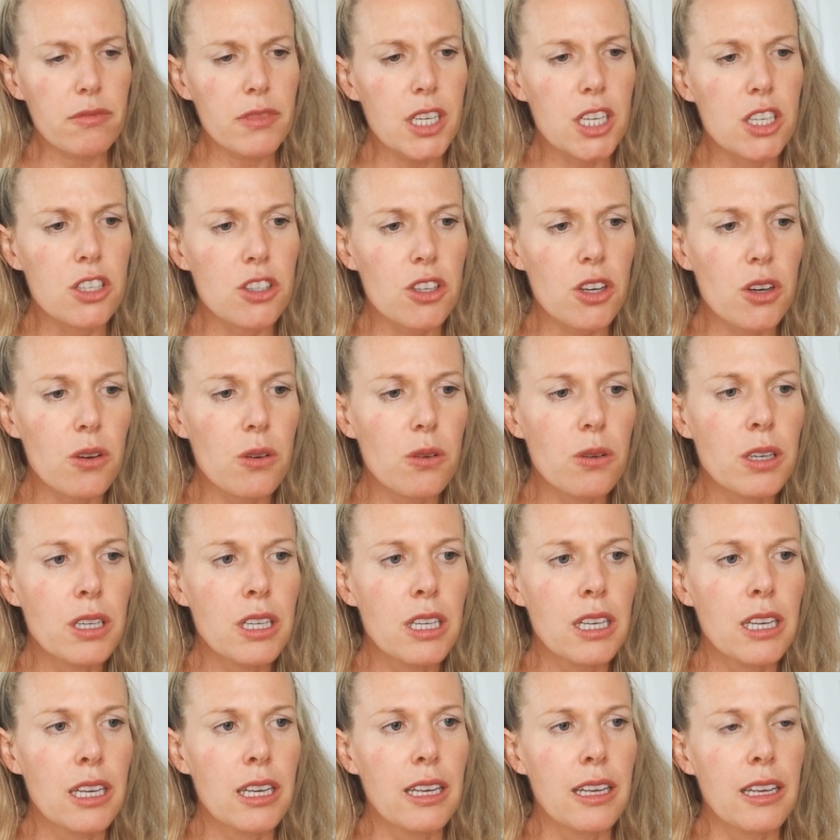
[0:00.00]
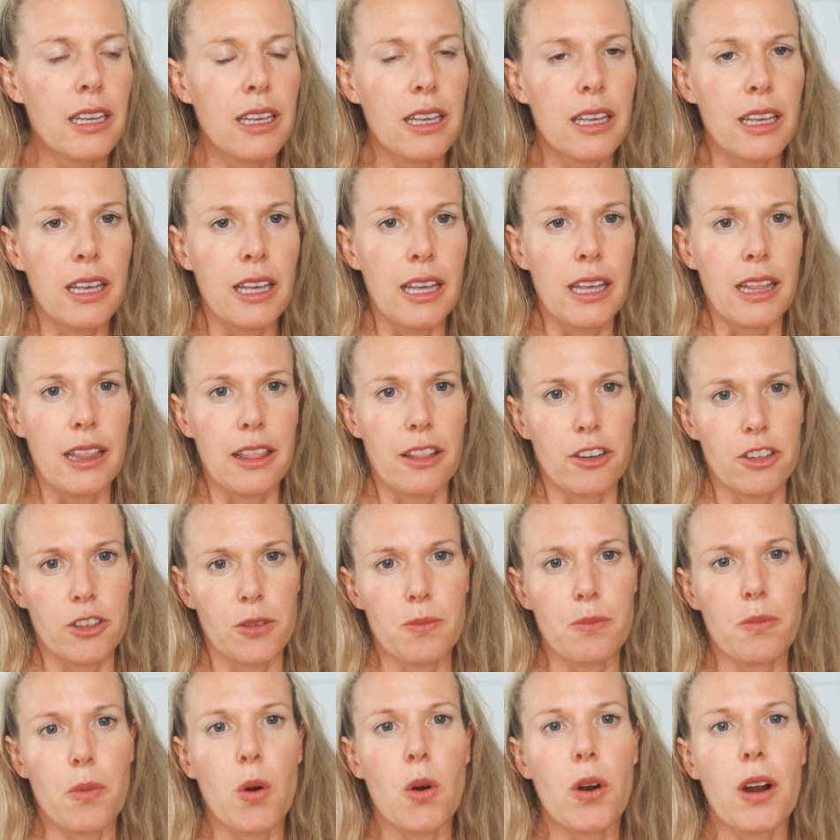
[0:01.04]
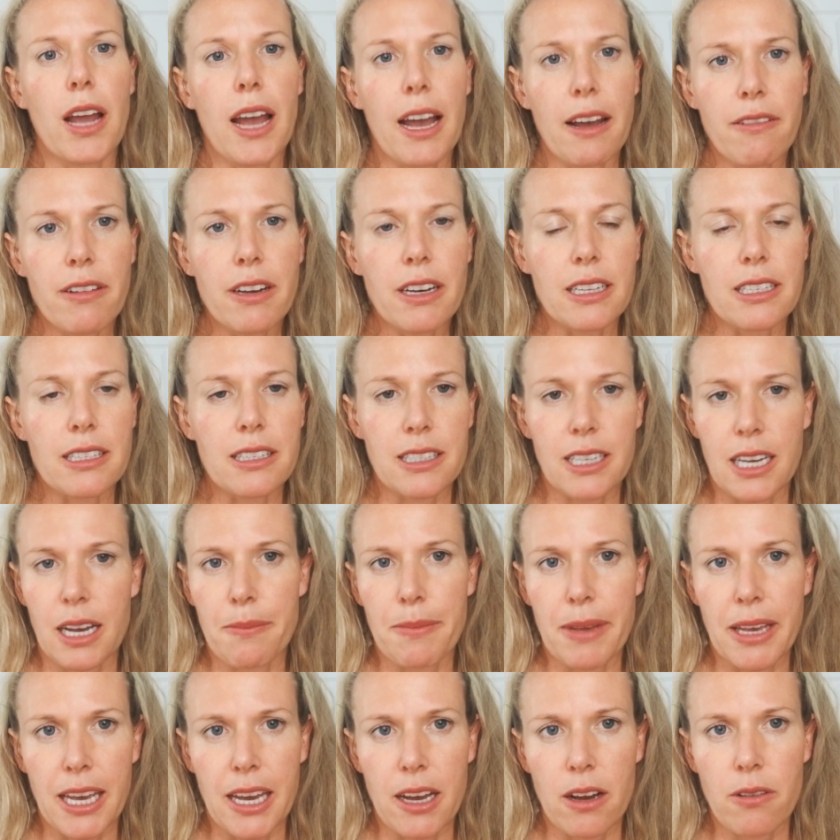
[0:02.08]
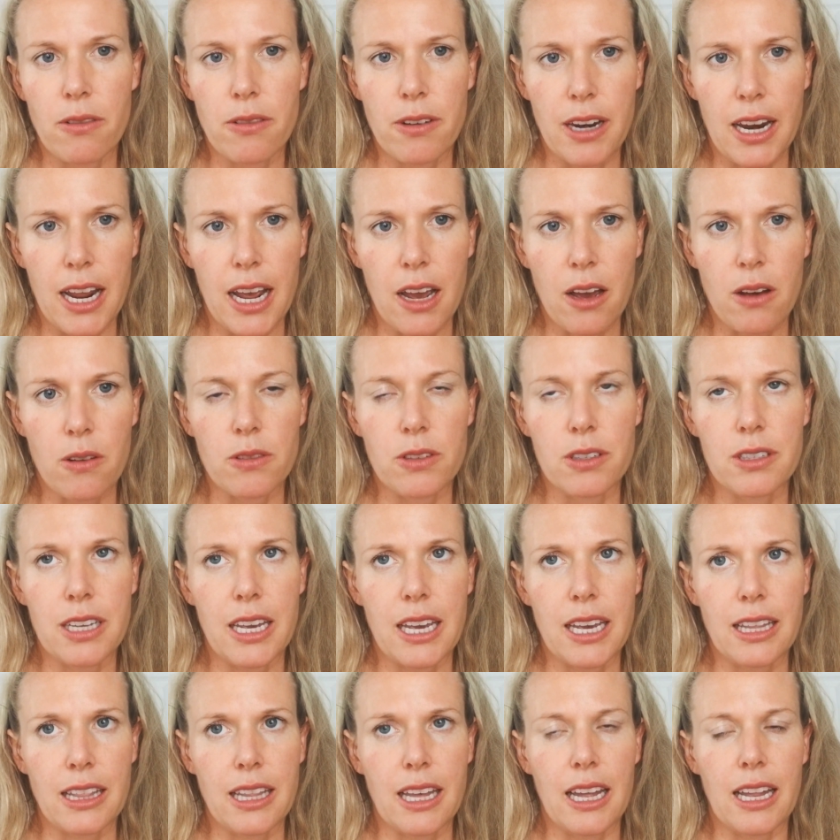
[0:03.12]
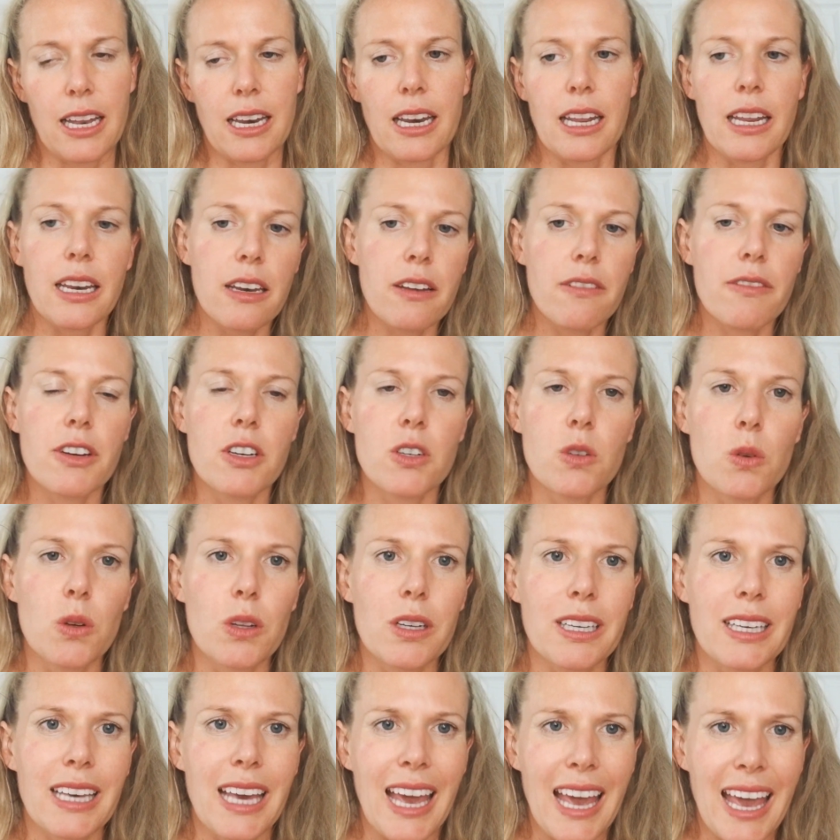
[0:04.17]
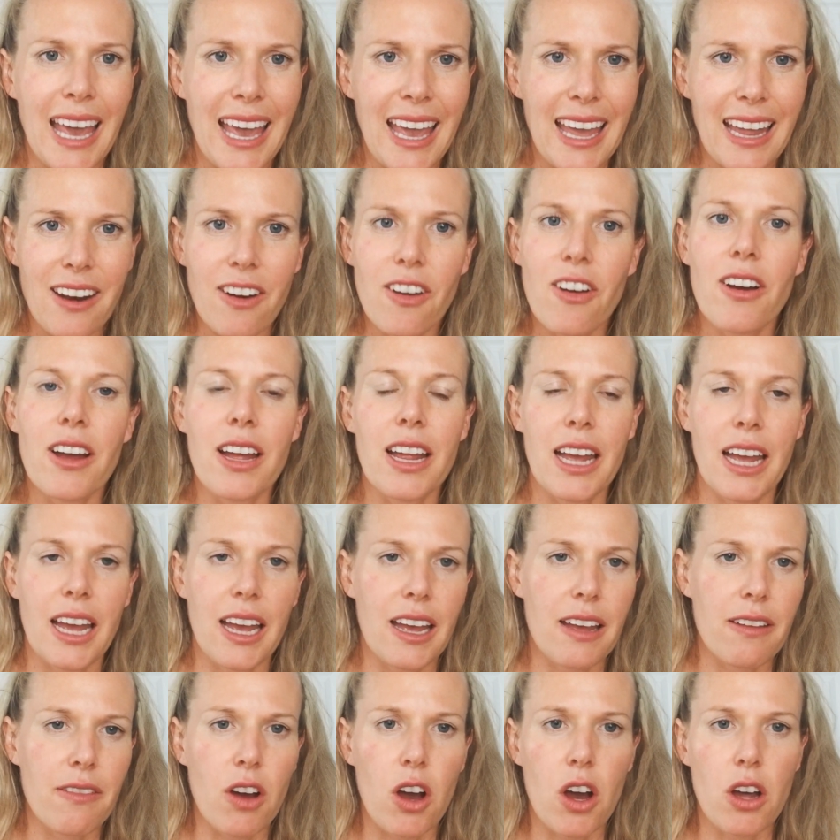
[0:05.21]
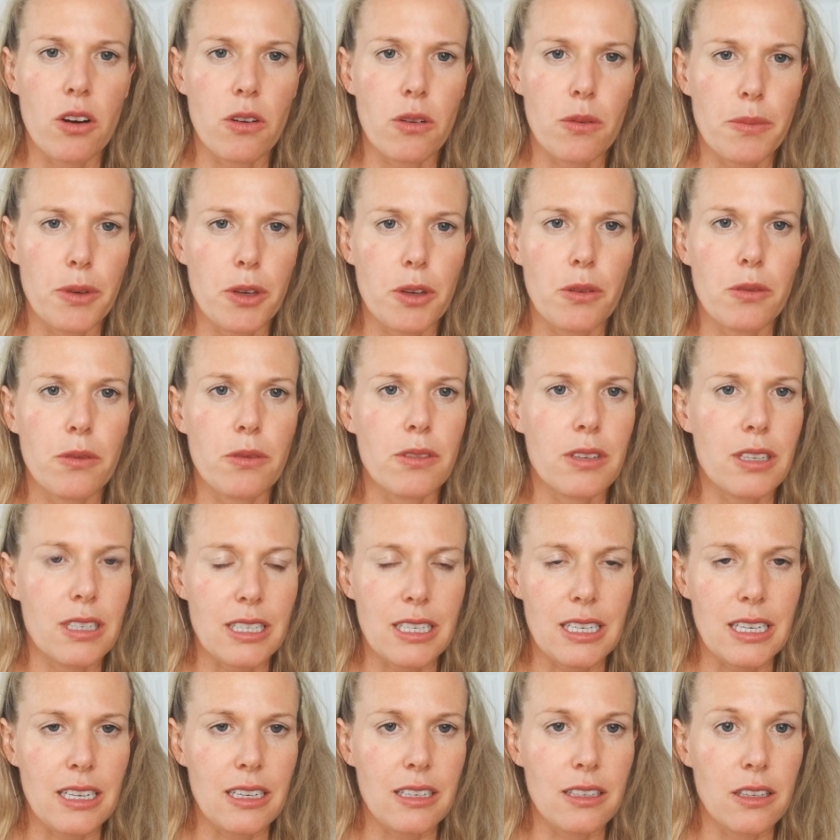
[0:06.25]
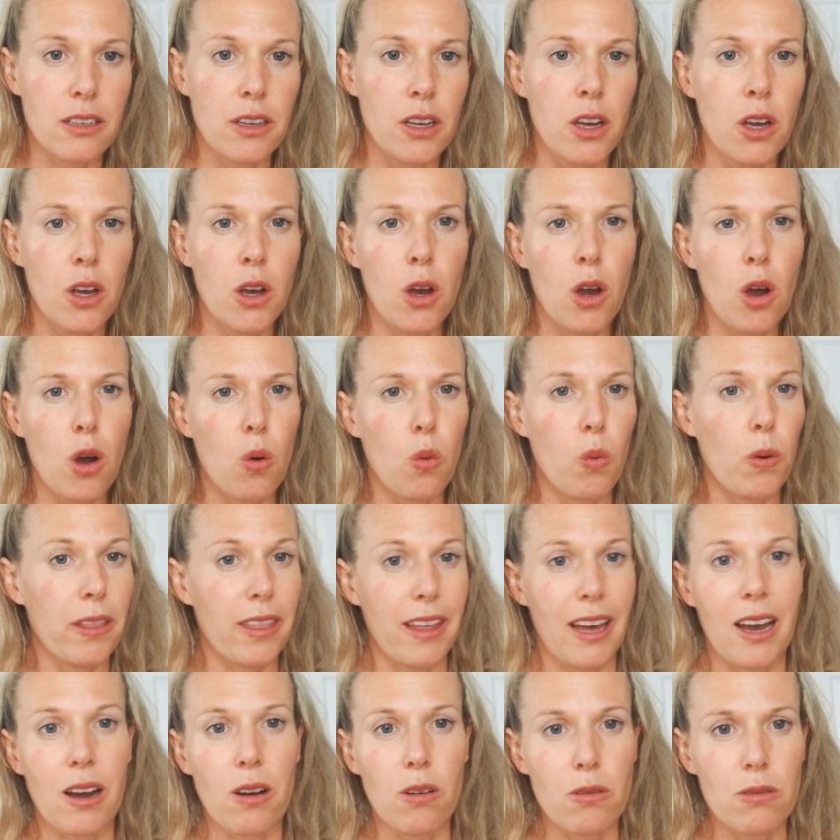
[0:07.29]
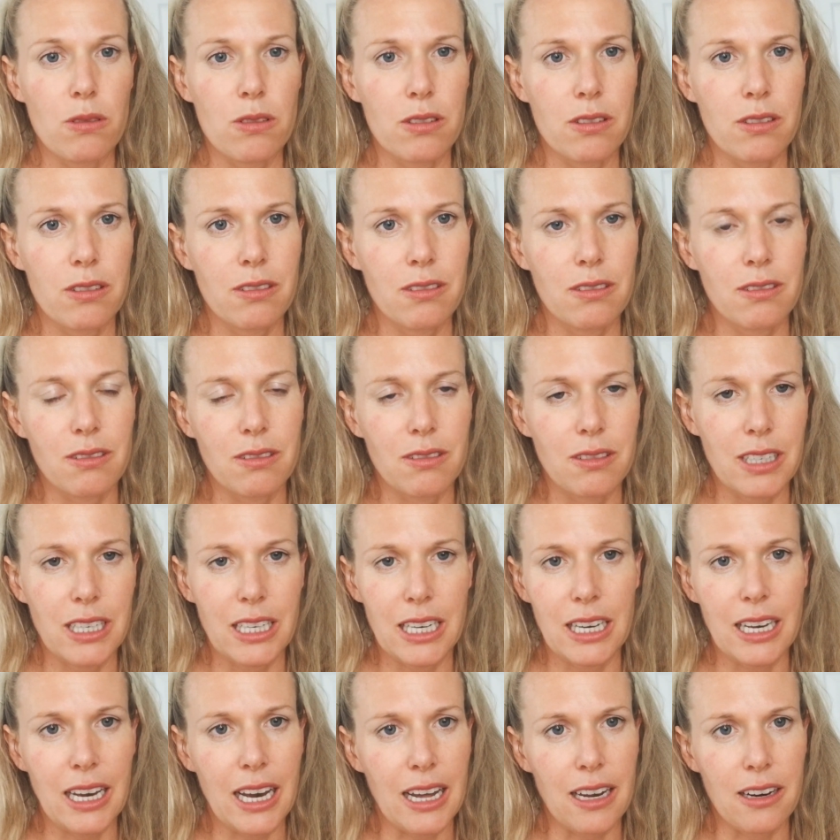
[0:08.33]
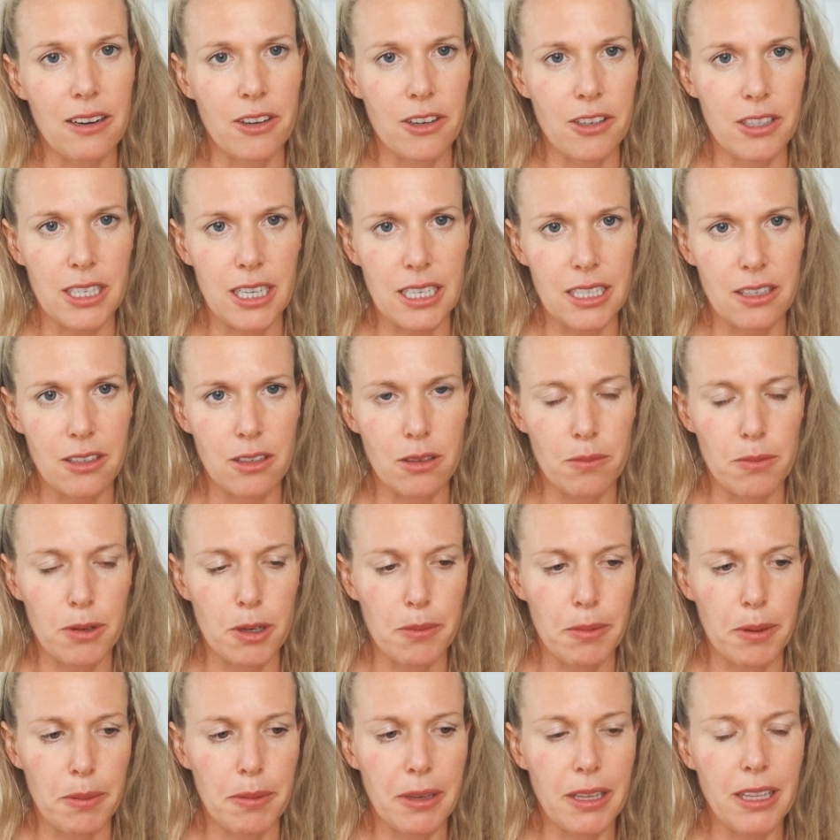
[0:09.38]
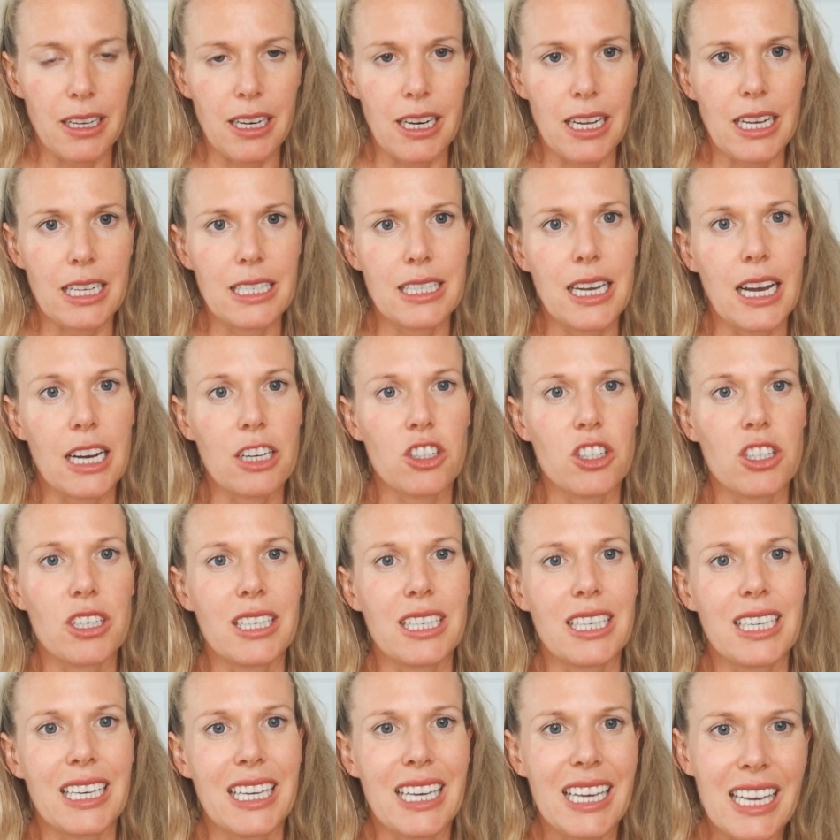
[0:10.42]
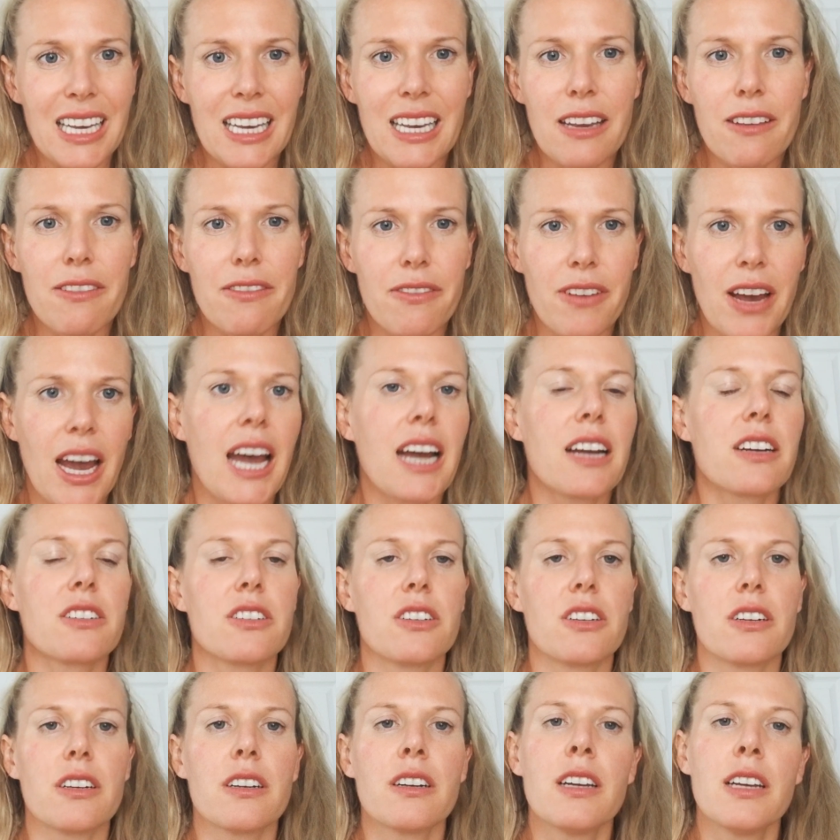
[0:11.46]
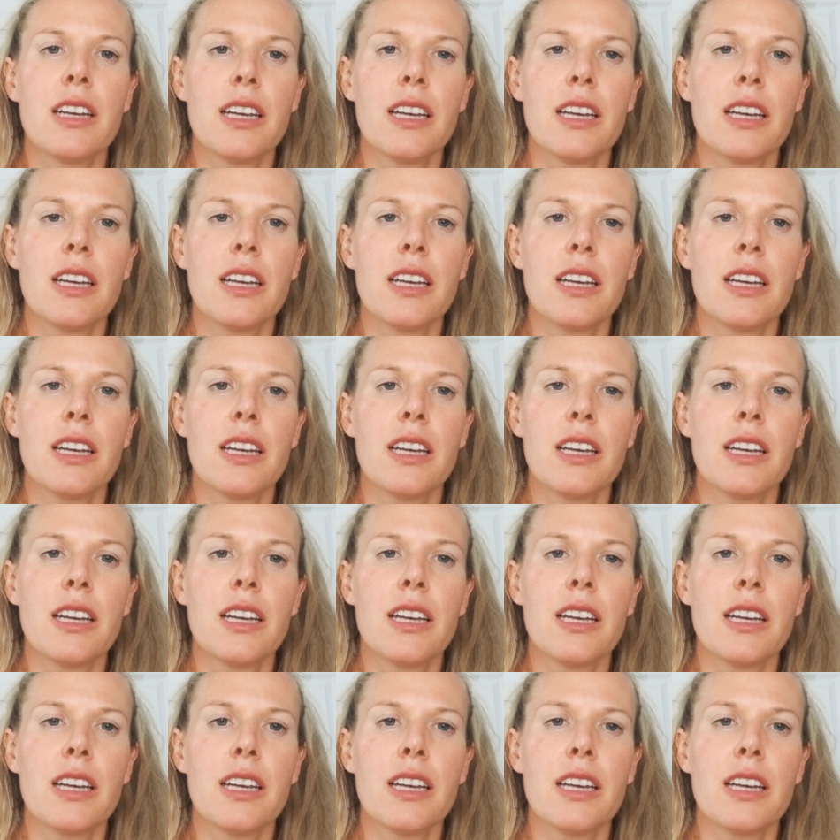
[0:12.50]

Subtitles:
So there's more evidence coming out now saying that an individual cannot have autoimmune disease without leaky gut or intestinal permeability. It's actually a key factor